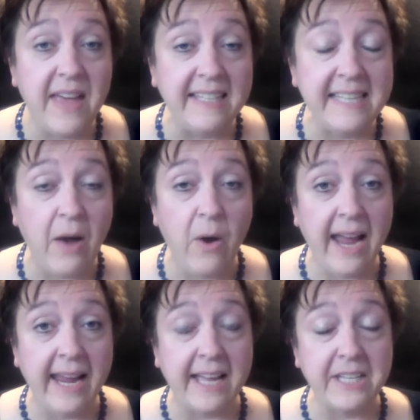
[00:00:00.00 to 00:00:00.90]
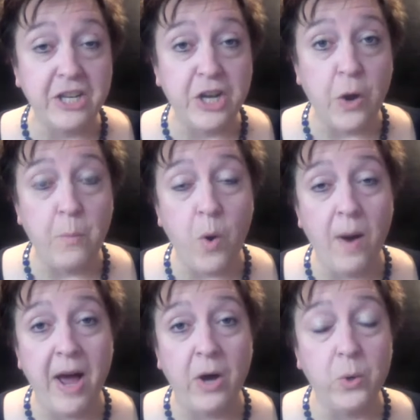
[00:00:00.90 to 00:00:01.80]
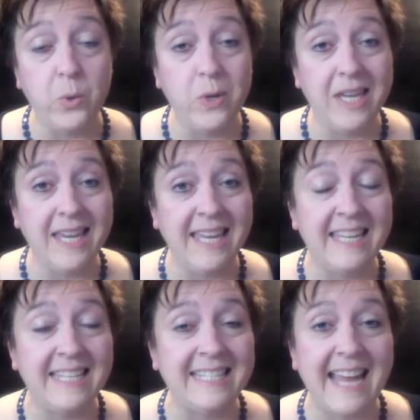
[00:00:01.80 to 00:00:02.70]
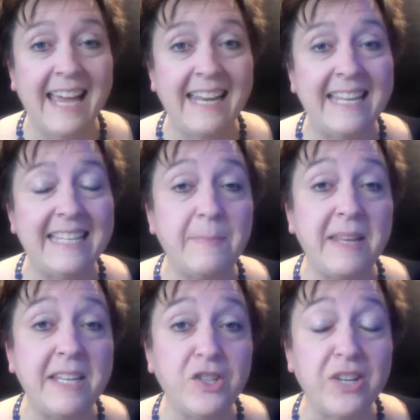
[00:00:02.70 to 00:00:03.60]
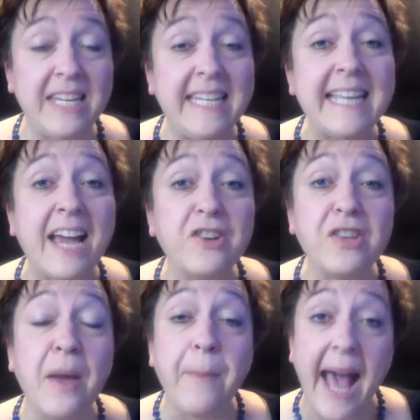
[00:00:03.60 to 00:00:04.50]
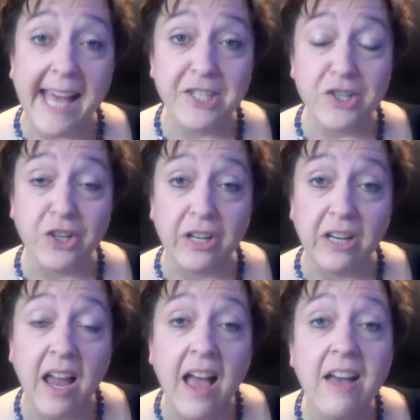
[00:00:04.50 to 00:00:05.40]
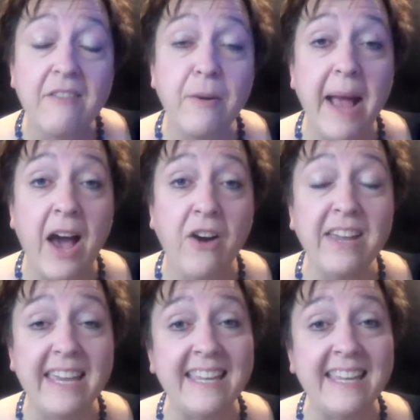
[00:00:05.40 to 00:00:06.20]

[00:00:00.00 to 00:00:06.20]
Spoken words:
That's how I got to know more about who he is and his ministry. He's actually a pastor from out